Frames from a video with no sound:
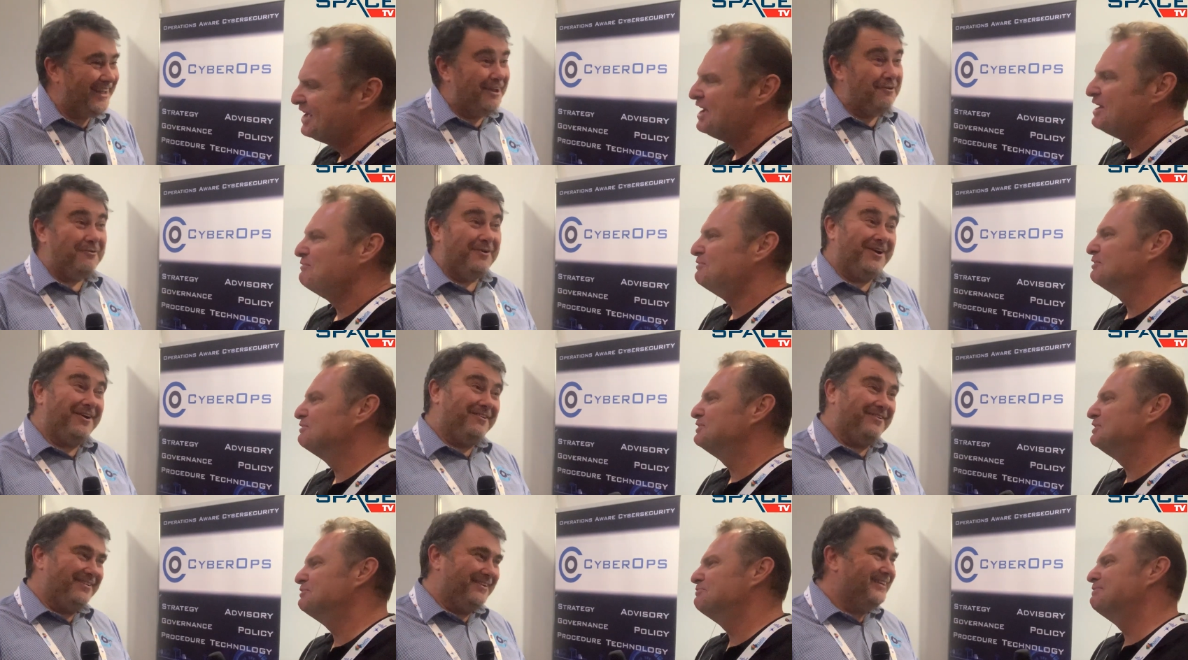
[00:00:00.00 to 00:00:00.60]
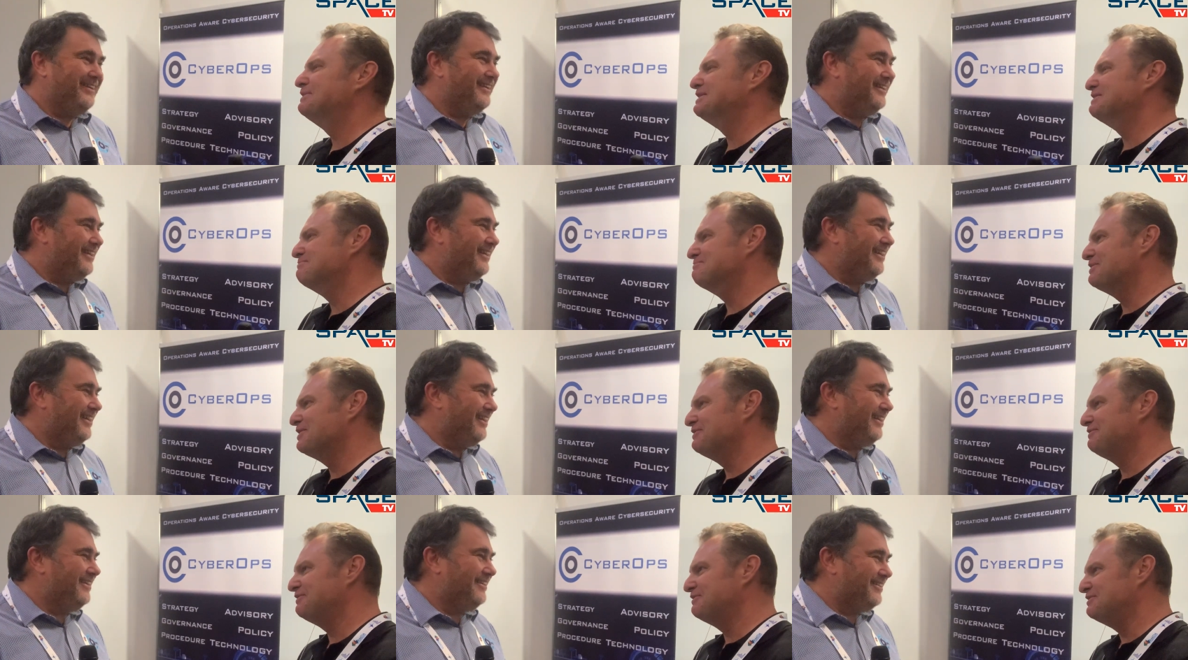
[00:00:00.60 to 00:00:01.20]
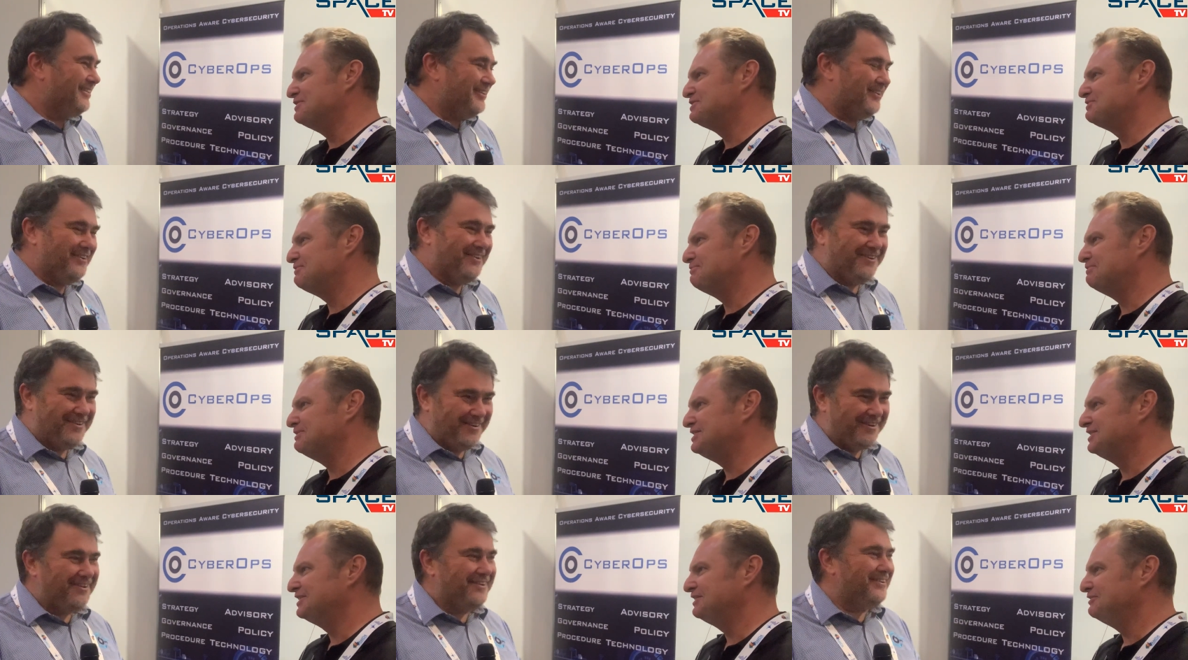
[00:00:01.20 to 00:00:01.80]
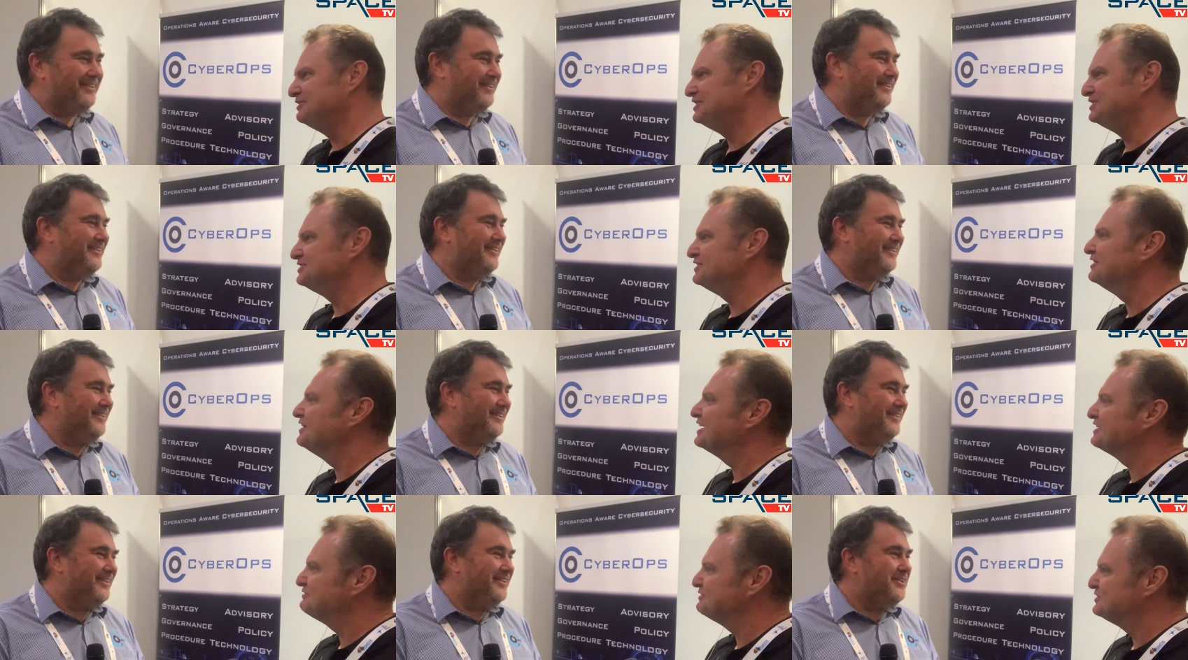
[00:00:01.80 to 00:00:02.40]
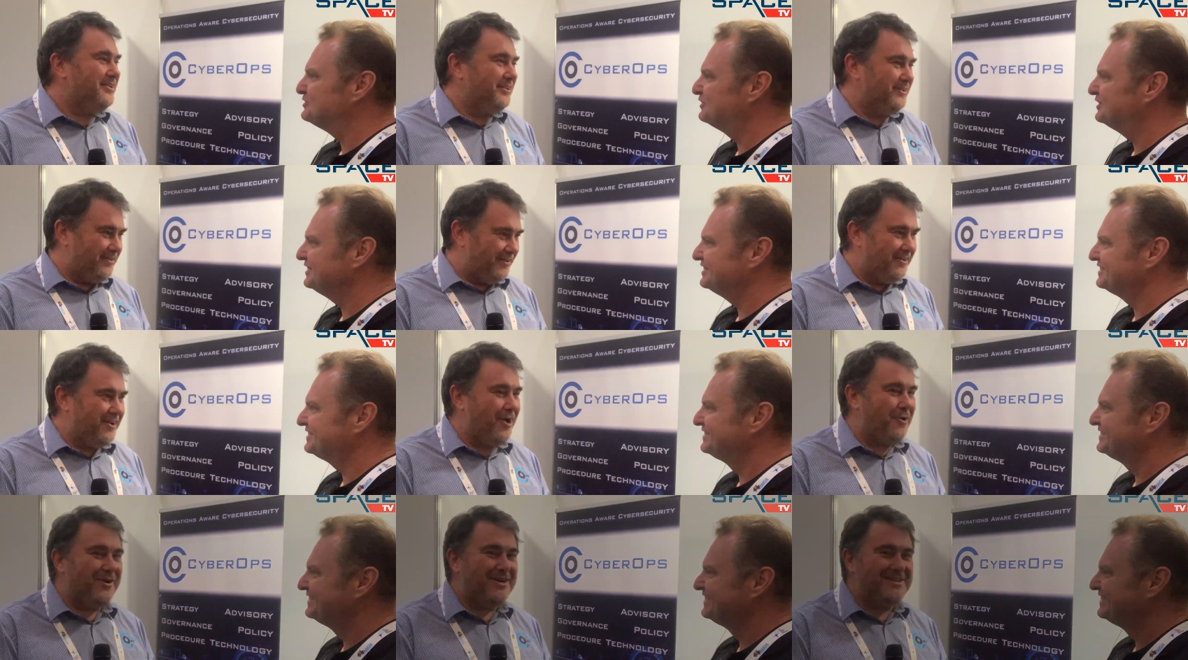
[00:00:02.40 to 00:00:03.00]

Speaker 1: well. We'll, you'll be in both of this particular edition. Thanks for joining us. No worries,